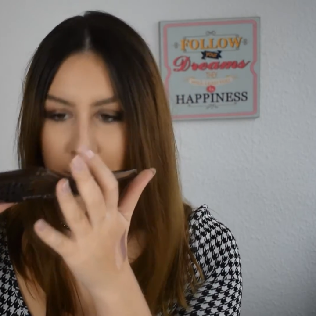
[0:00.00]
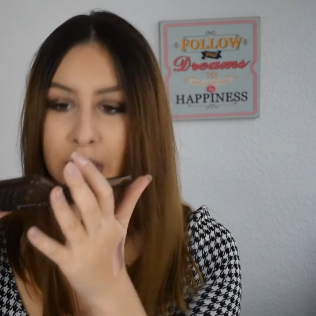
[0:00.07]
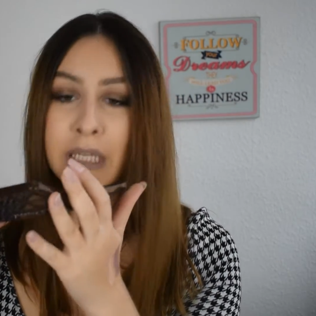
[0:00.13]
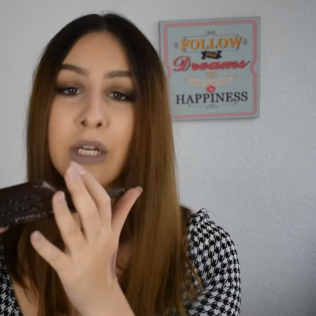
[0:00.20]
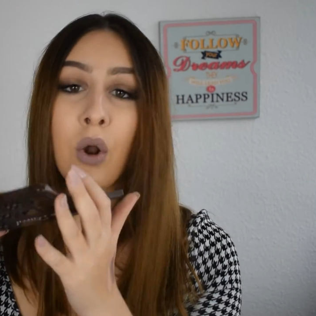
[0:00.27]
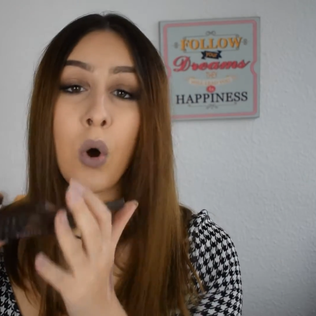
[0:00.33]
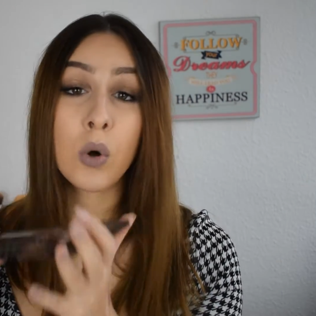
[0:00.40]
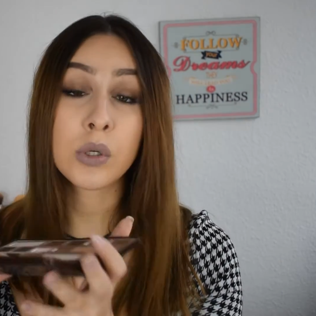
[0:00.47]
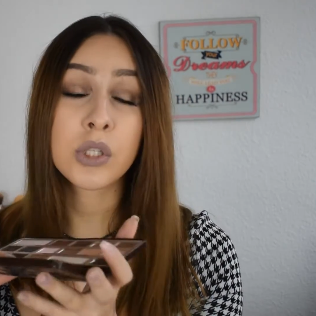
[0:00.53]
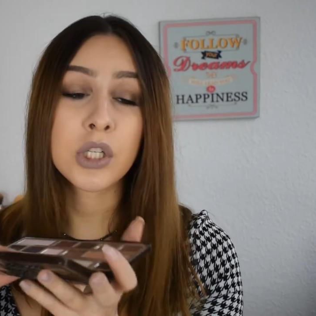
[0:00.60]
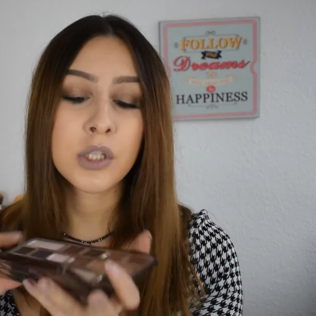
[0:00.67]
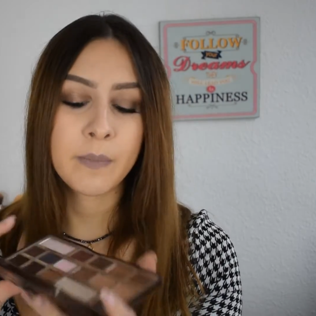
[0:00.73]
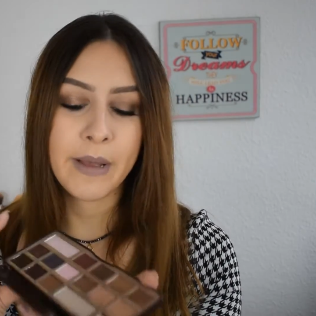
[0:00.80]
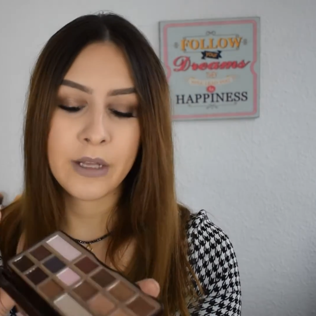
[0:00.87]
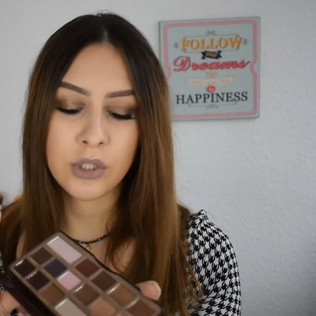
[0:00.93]
it also
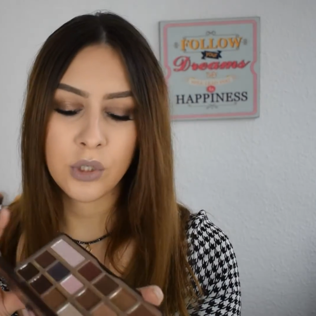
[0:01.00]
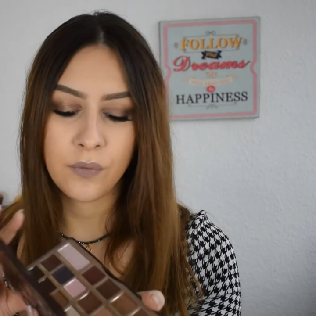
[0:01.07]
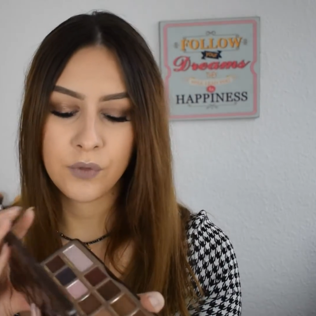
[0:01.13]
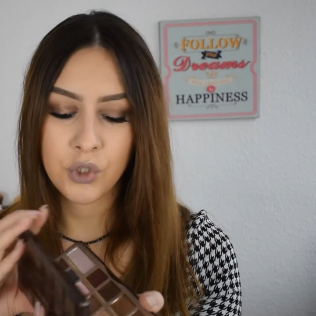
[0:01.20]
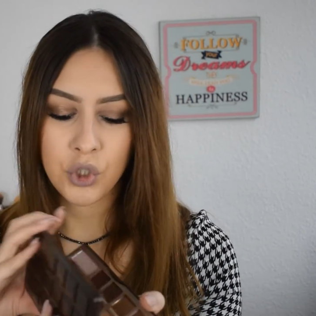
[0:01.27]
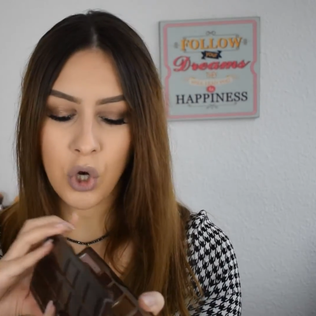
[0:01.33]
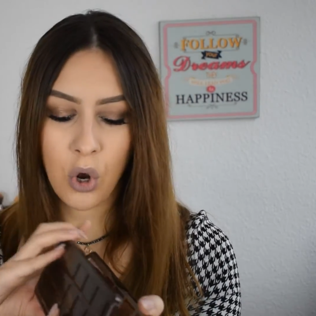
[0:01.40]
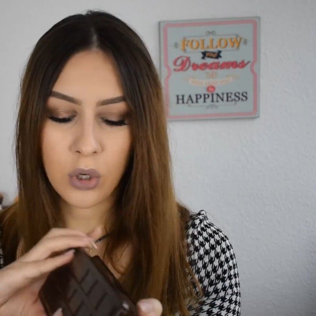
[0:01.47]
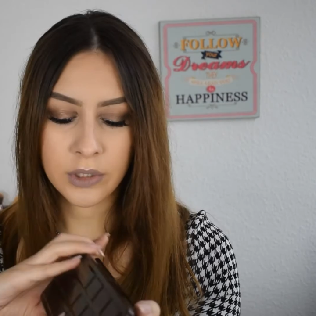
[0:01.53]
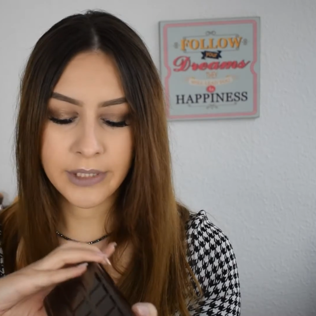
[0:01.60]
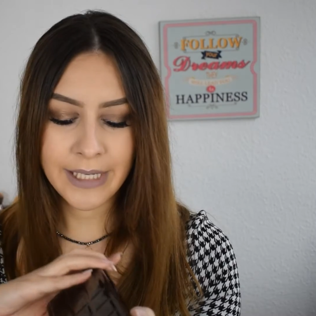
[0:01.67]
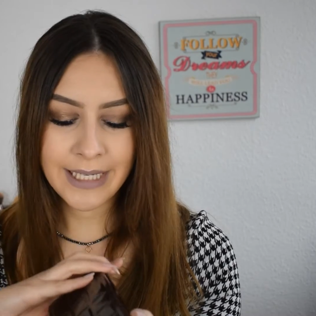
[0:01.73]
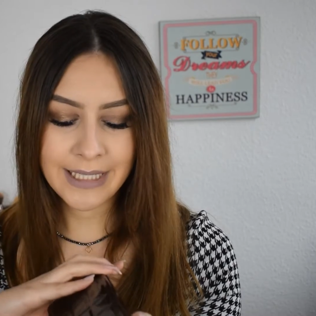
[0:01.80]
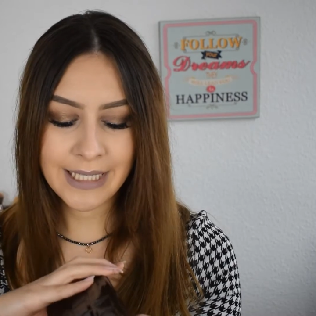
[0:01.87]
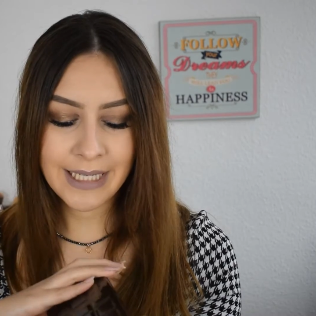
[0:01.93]
smells of chocolate.